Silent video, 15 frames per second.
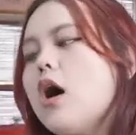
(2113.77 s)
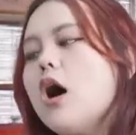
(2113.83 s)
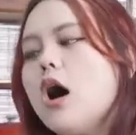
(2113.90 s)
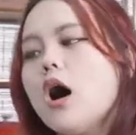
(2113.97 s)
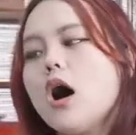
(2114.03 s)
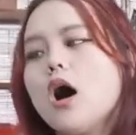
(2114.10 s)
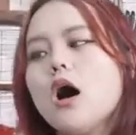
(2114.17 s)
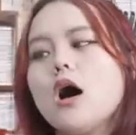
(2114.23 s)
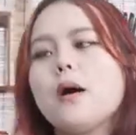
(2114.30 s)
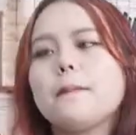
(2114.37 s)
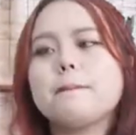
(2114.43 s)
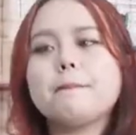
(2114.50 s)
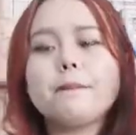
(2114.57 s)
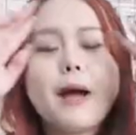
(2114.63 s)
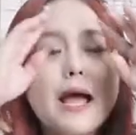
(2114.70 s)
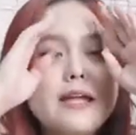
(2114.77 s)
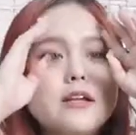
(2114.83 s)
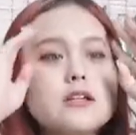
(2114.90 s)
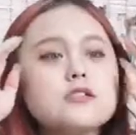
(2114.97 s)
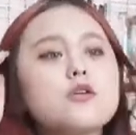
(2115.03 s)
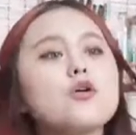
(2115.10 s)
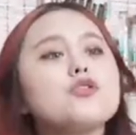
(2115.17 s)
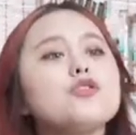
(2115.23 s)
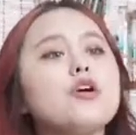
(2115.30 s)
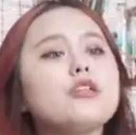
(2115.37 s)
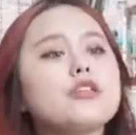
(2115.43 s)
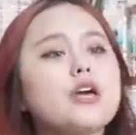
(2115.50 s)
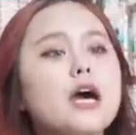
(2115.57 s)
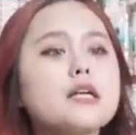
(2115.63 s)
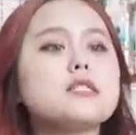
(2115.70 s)
uh, buyers or you are
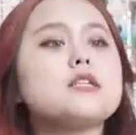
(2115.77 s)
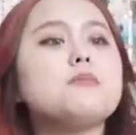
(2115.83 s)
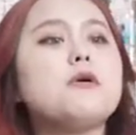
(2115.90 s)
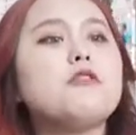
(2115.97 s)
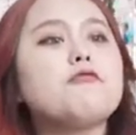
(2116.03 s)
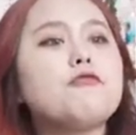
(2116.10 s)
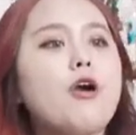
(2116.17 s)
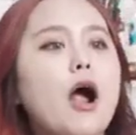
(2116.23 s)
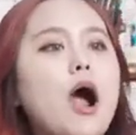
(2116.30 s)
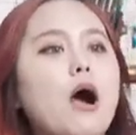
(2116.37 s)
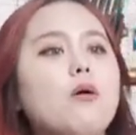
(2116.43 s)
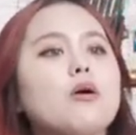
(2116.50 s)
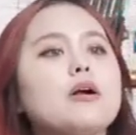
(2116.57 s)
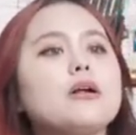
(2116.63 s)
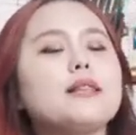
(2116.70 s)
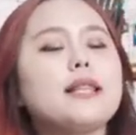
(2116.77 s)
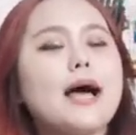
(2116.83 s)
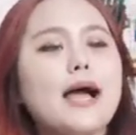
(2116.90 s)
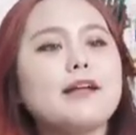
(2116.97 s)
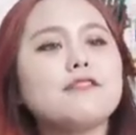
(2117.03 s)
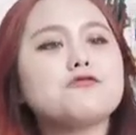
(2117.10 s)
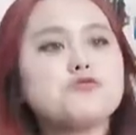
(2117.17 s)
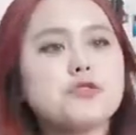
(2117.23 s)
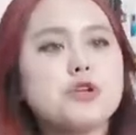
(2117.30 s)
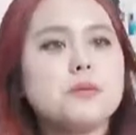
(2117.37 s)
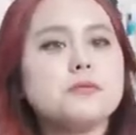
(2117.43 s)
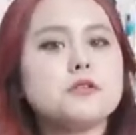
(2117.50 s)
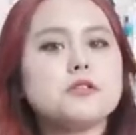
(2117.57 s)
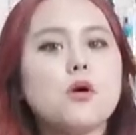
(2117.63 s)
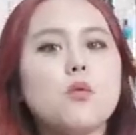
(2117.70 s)
the customer from our live
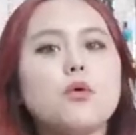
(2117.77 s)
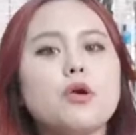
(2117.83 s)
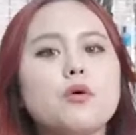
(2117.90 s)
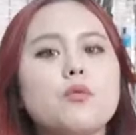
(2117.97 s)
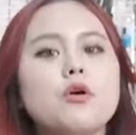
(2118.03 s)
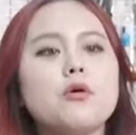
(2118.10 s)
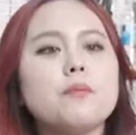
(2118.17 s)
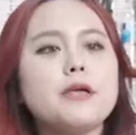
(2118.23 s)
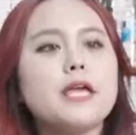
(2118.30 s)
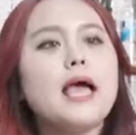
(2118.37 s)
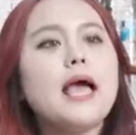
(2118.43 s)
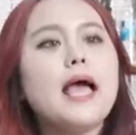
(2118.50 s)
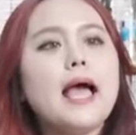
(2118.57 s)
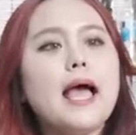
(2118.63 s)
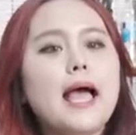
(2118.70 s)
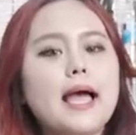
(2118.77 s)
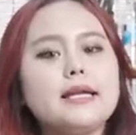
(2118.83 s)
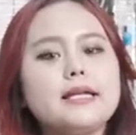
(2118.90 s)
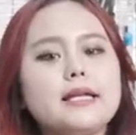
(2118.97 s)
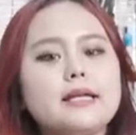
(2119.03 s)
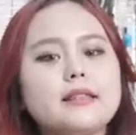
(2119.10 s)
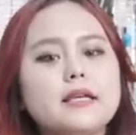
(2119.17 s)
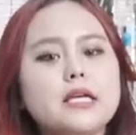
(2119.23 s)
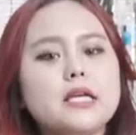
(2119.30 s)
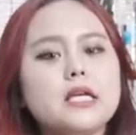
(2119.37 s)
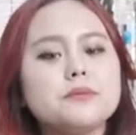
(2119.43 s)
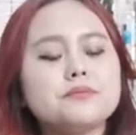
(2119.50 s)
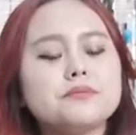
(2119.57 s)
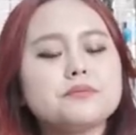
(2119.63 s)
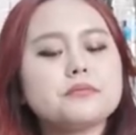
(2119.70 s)
stream so we will be adding
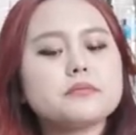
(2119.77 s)
the